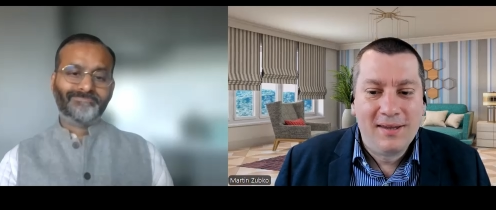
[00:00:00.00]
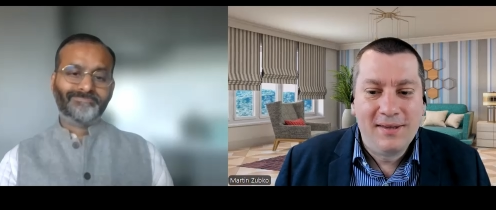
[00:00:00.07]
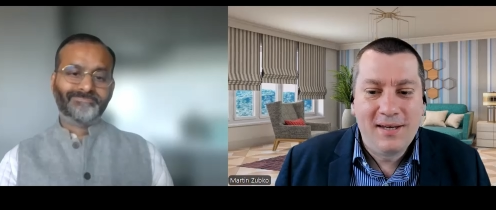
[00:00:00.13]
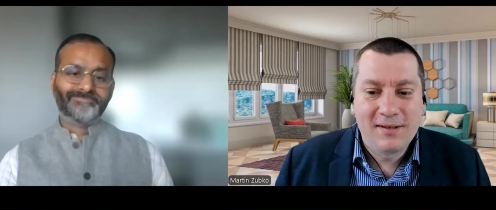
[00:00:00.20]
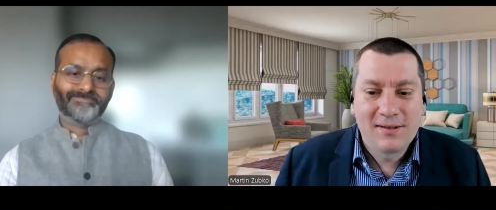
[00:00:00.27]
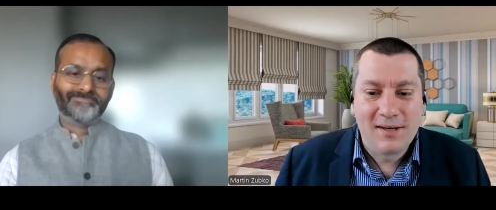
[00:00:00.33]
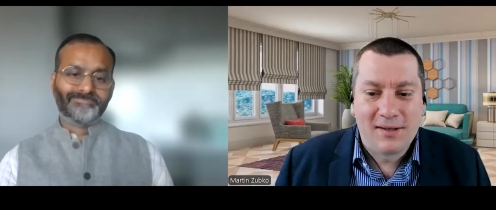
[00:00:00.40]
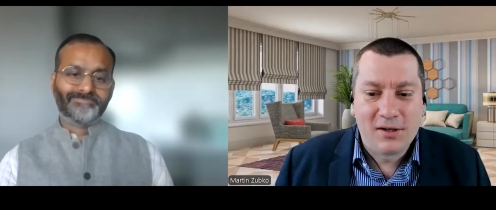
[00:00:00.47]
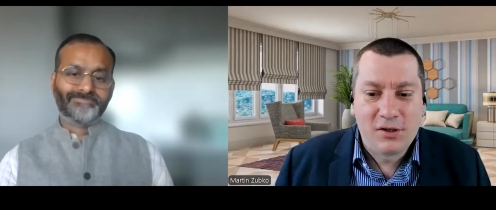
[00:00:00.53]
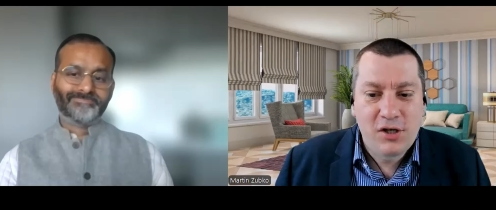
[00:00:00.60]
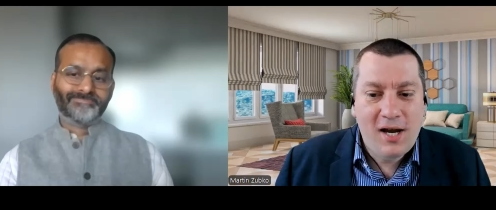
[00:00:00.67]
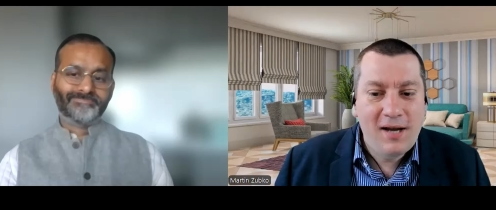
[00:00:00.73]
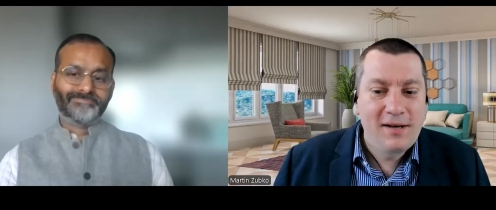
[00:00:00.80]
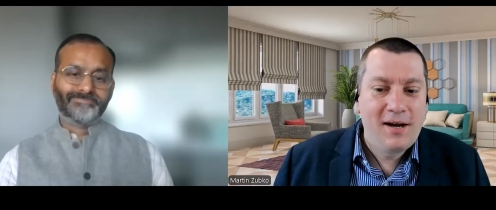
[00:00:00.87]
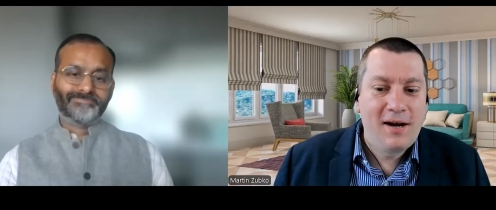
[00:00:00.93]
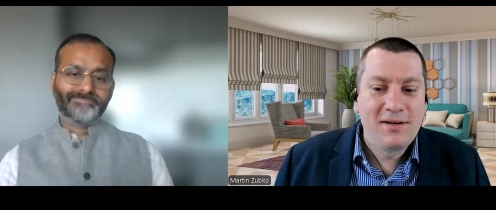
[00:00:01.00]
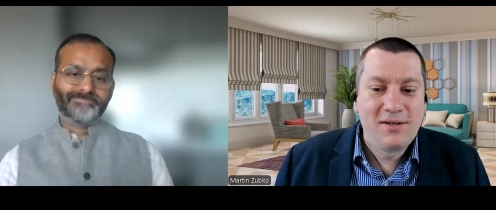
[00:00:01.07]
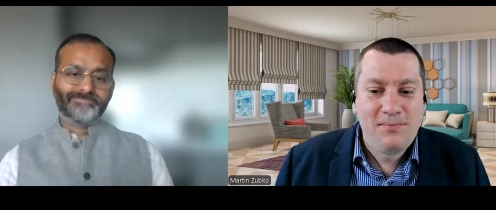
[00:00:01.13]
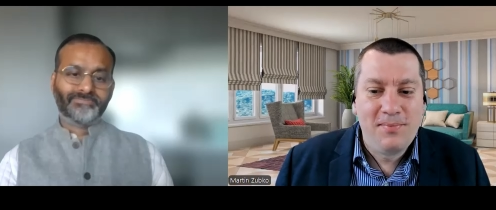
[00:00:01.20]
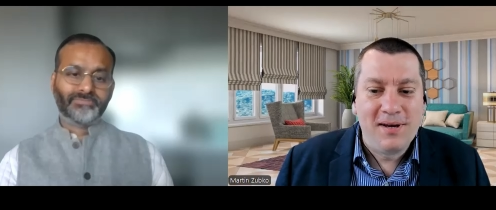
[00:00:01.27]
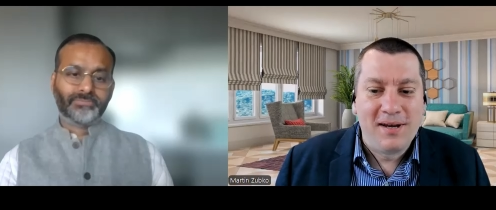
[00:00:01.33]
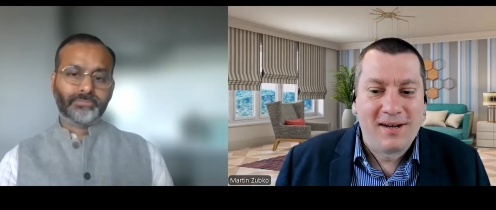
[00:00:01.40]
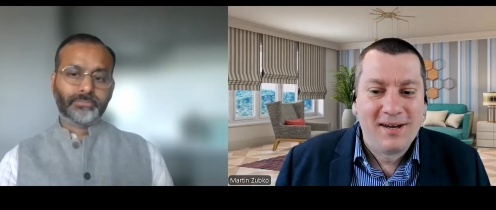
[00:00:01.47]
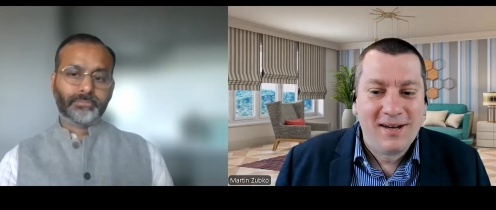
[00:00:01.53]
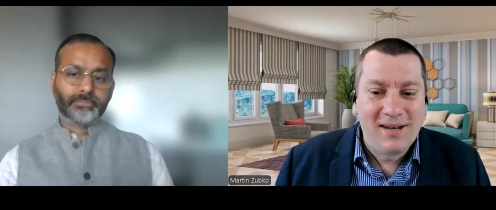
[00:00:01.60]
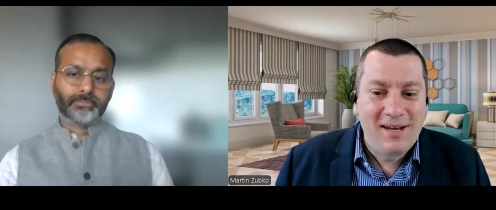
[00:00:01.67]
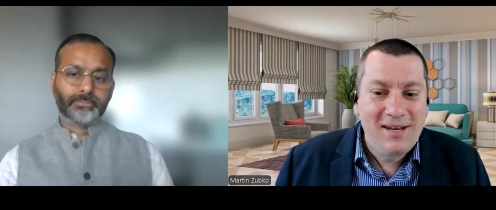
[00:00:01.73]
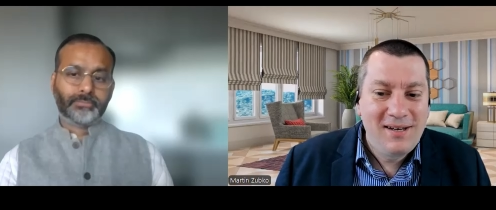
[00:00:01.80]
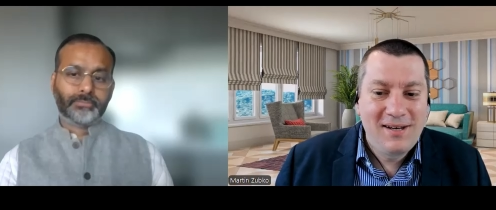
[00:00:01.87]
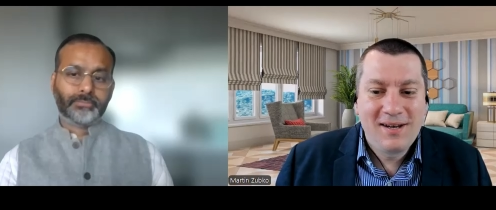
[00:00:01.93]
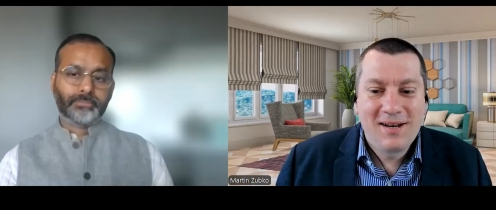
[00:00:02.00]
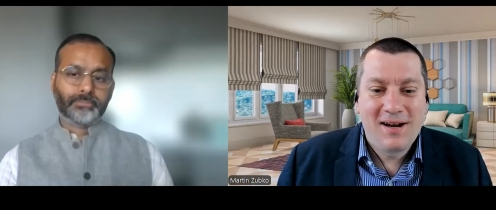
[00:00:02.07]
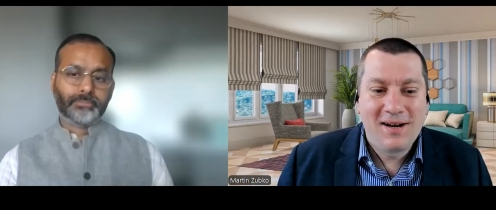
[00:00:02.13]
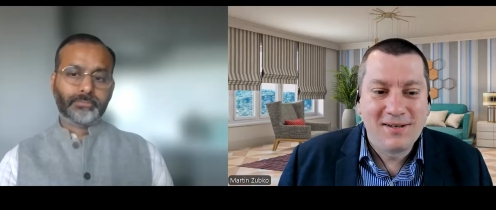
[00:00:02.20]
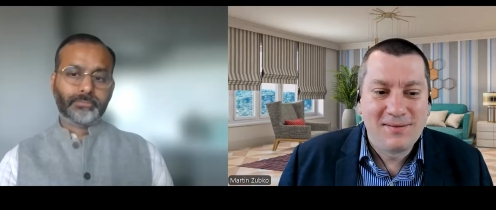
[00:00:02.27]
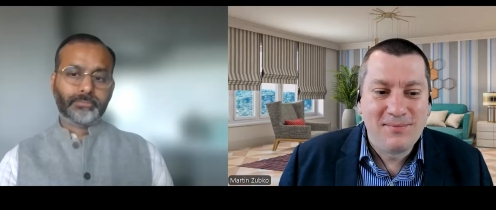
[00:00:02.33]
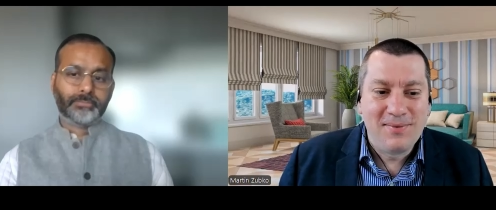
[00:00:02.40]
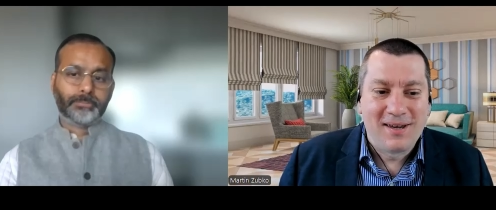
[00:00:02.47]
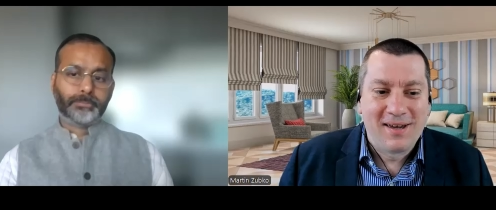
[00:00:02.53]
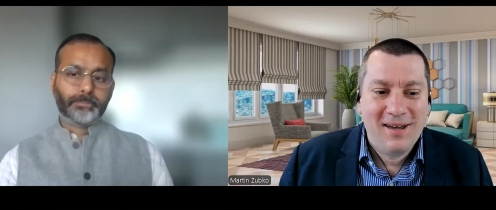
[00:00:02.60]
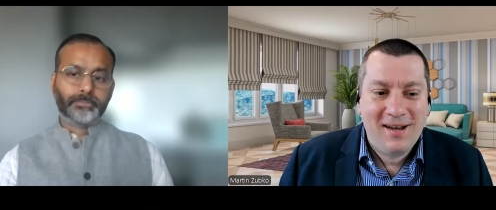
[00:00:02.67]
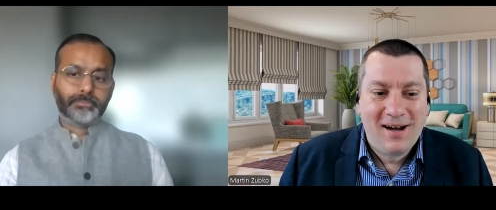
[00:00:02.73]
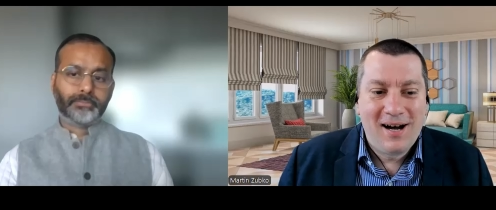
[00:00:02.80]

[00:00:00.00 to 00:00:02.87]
Speaker 1: they said China is big, India is big.